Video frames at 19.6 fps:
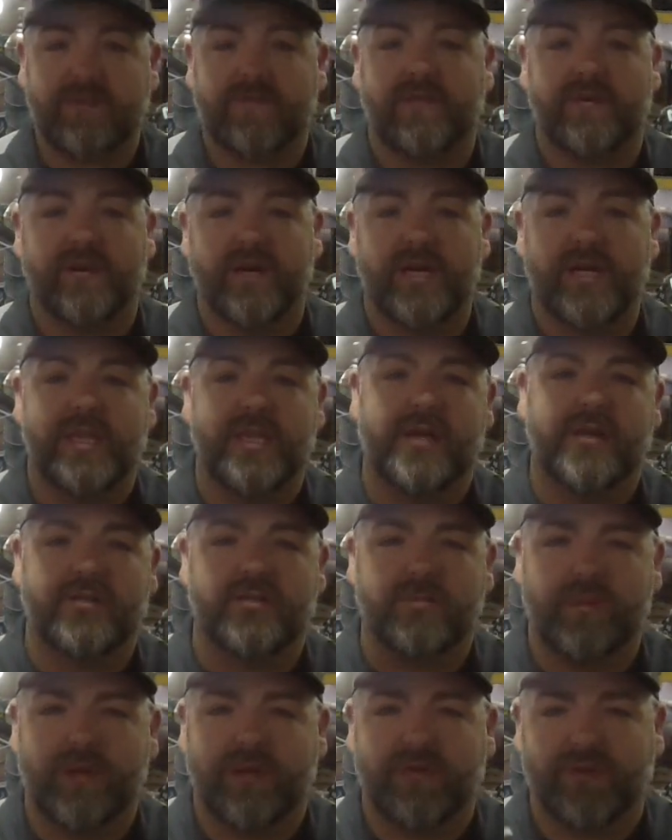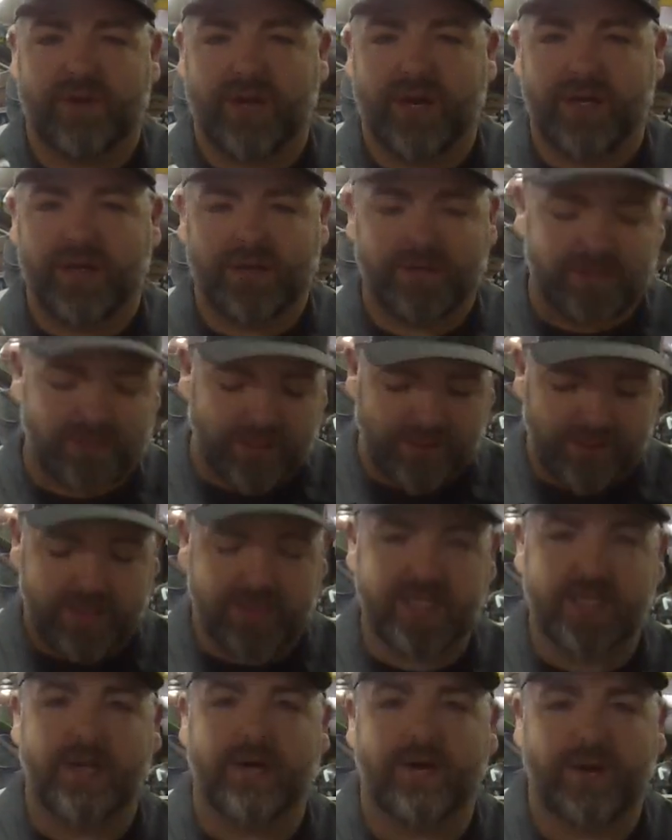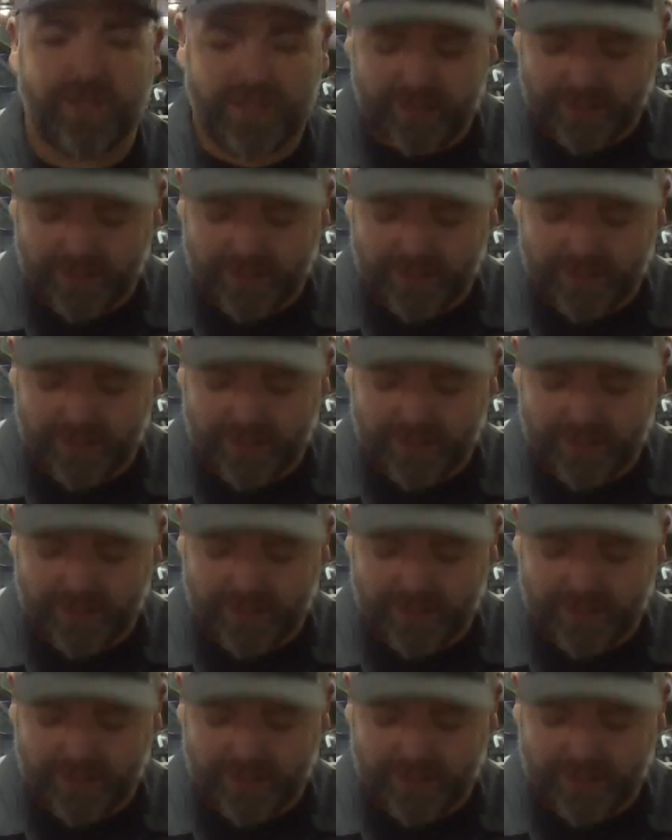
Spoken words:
for anything else you may have forgotten. So let's get underneath